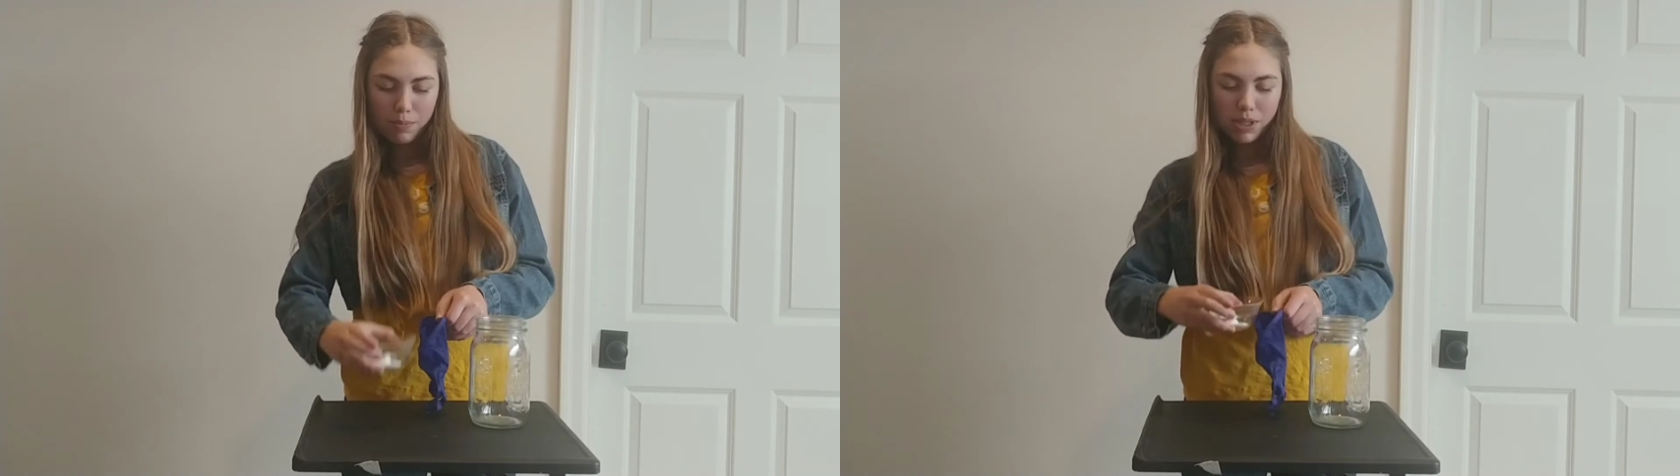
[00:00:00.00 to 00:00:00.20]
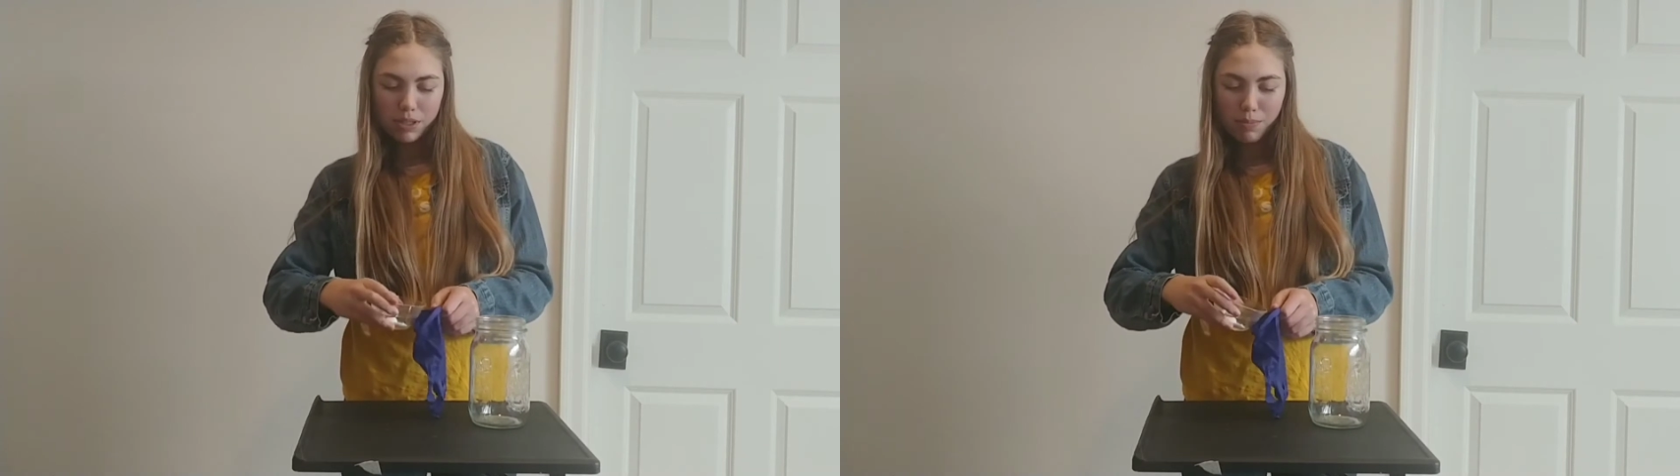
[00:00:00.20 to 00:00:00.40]

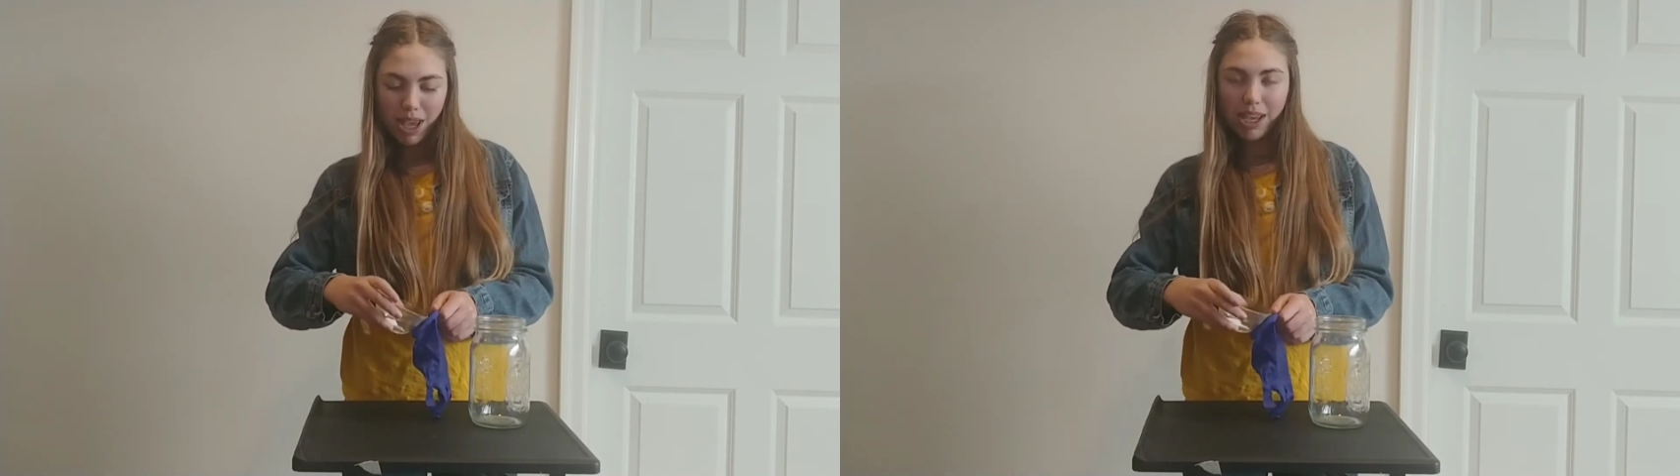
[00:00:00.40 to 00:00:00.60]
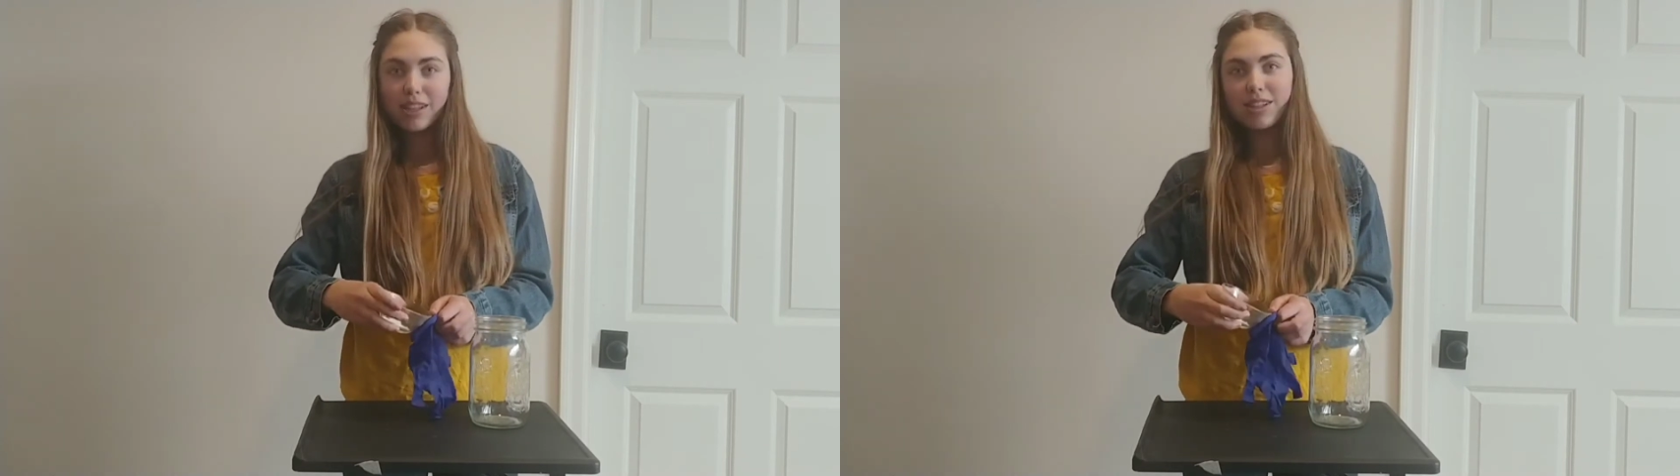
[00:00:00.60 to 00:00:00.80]
put some
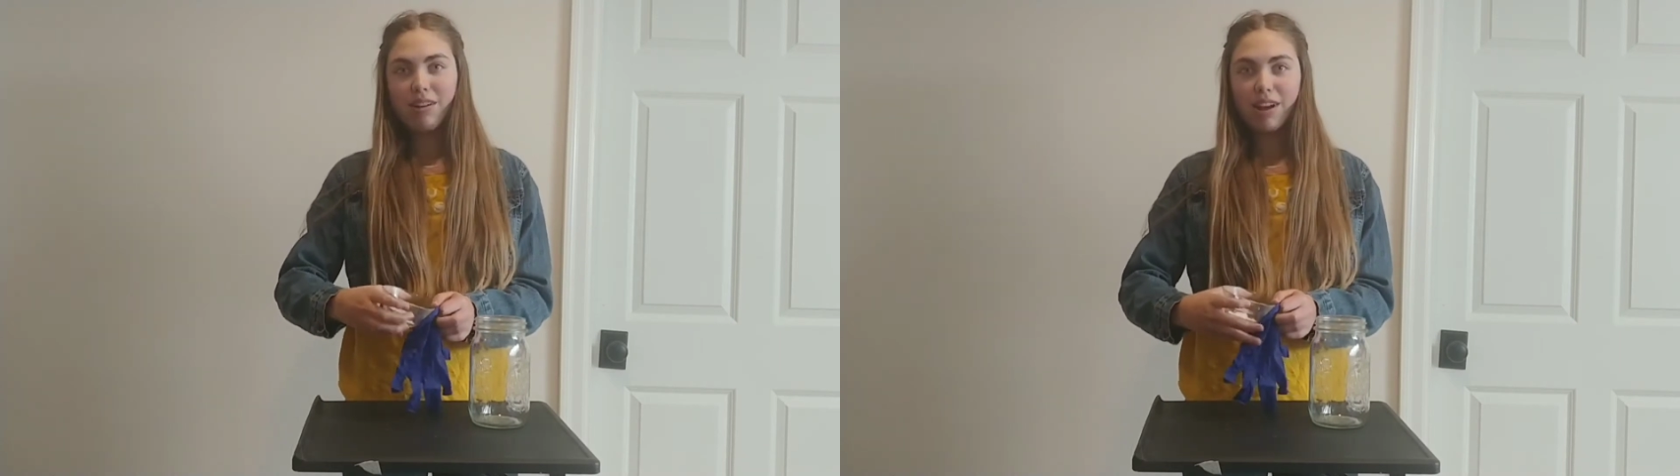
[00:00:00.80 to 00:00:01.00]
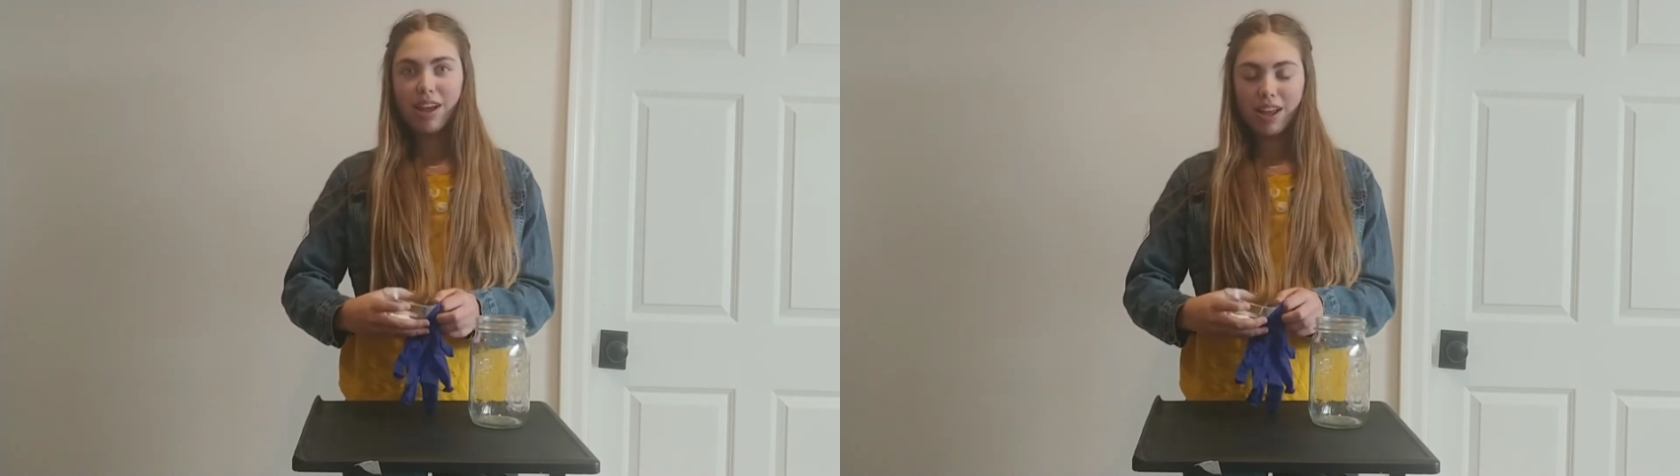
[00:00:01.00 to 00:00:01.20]
baking
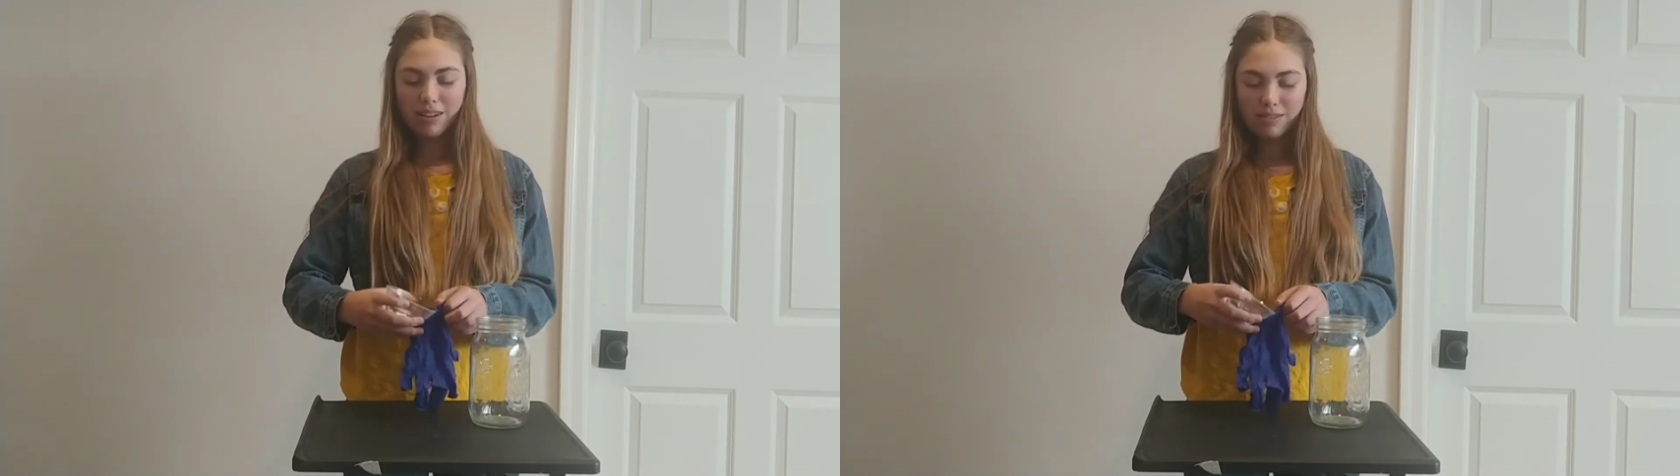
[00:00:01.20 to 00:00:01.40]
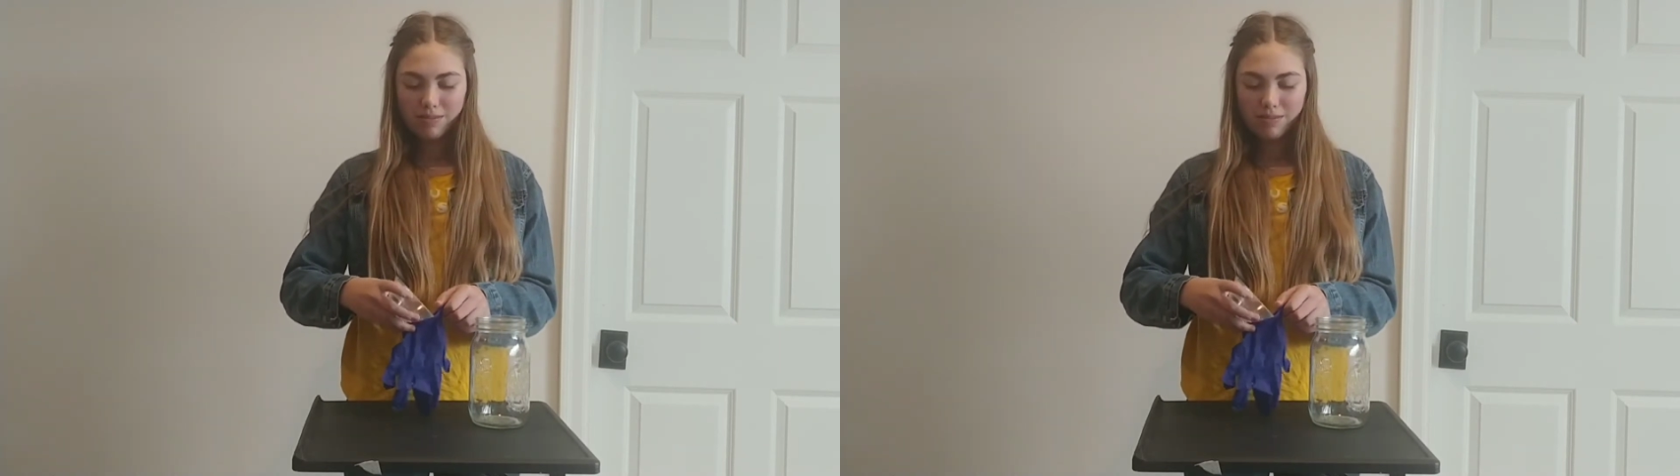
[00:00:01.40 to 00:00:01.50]
soda in.